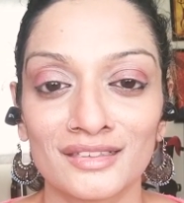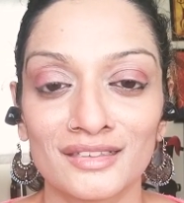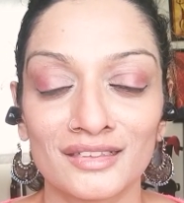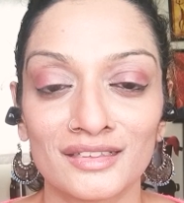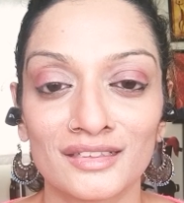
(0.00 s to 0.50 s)

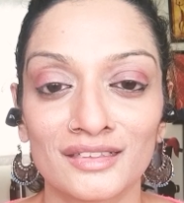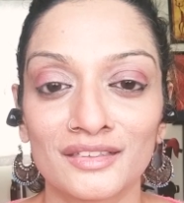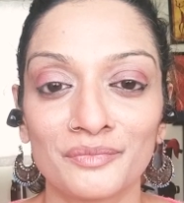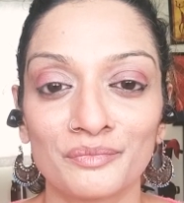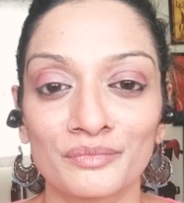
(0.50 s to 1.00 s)

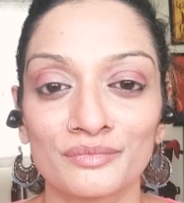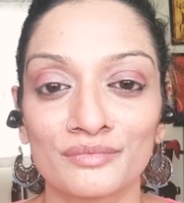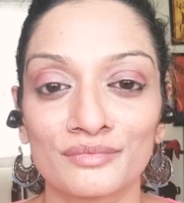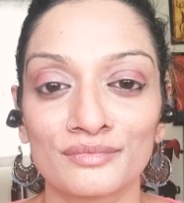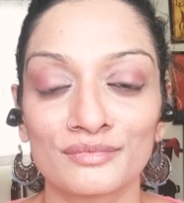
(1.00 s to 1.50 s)
the
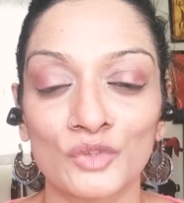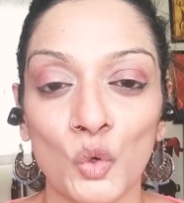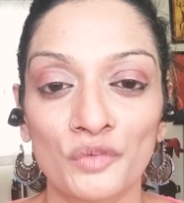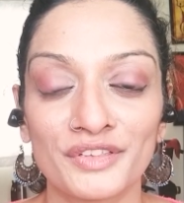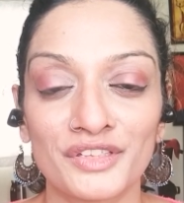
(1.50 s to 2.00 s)

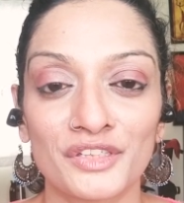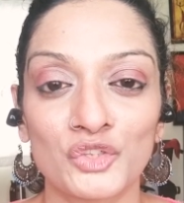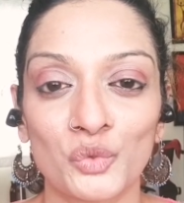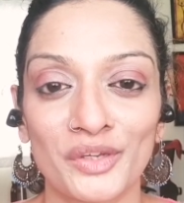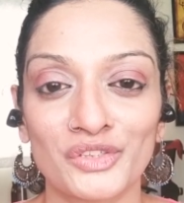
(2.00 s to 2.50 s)
COVID
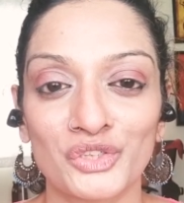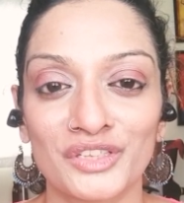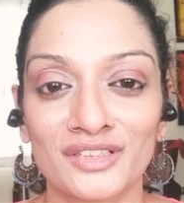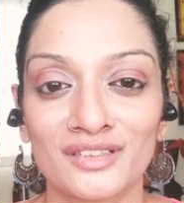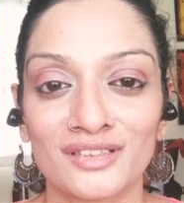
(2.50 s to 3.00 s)

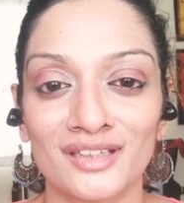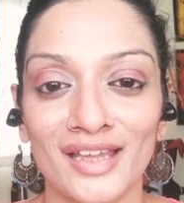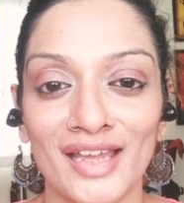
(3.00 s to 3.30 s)
situation